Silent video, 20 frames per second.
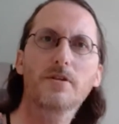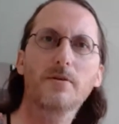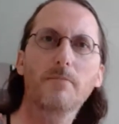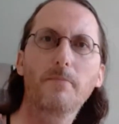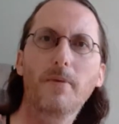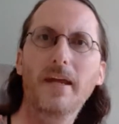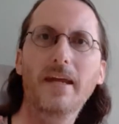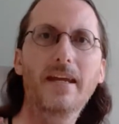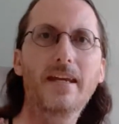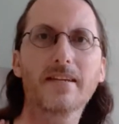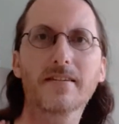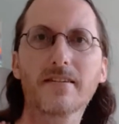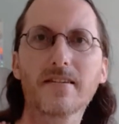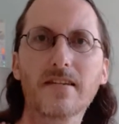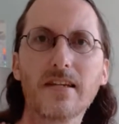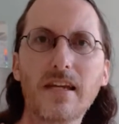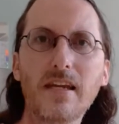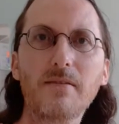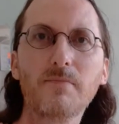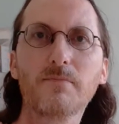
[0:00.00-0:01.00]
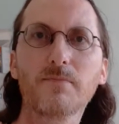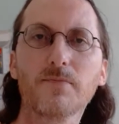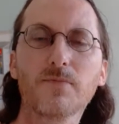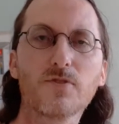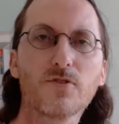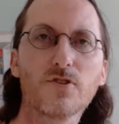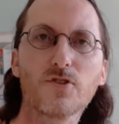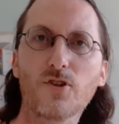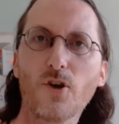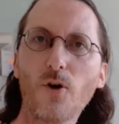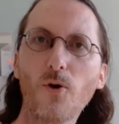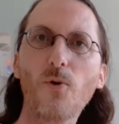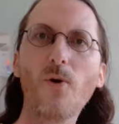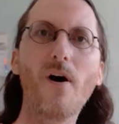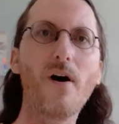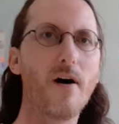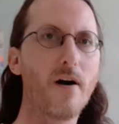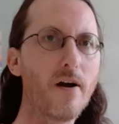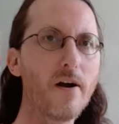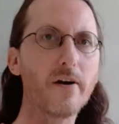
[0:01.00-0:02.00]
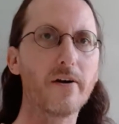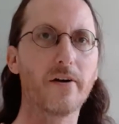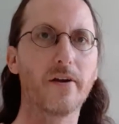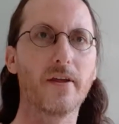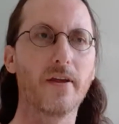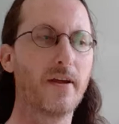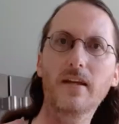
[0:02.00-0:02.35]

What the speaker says: to make it seem so hard.